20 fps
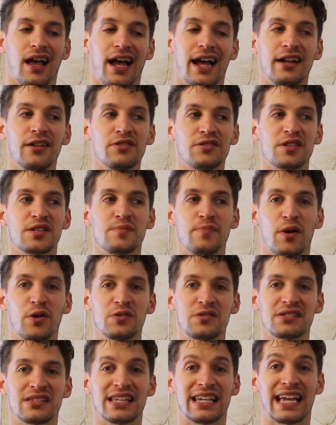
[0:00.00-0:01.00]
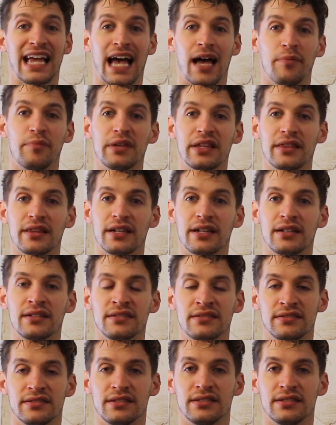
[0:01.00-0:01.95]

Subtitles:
don't just post like happy things